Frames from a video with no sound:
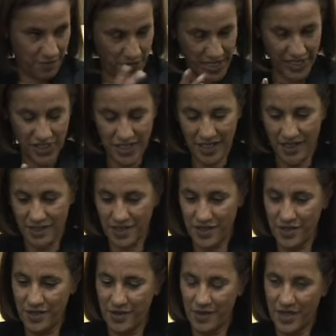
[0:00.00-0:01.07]
picture
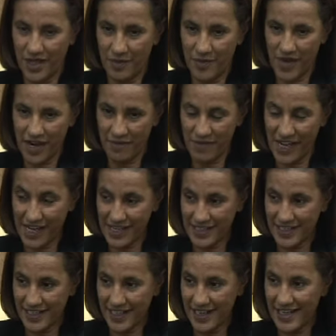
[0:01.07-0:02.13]
to Bride
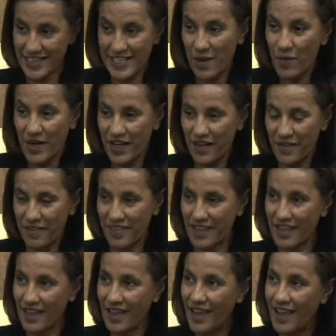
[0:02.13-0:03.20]
magazine, and I say, what do you
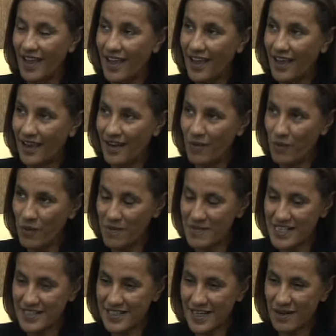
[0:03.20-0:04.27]
think? And the
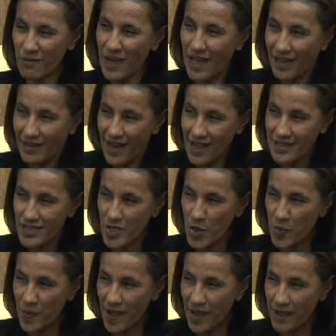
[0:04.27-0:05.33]
woman said, well, not
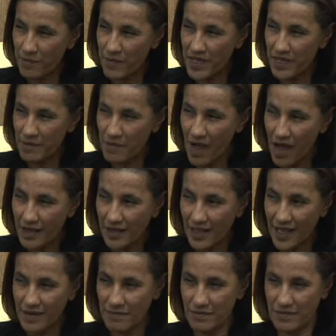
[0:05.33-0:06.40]
so bad, but the model
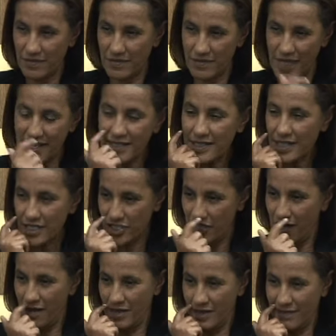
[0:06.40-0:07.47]
had a
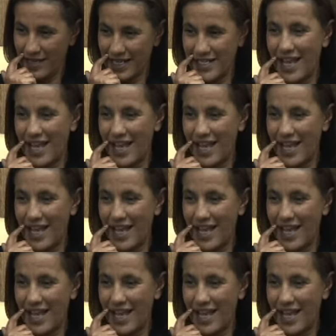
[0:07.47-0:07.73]
mustache on it. I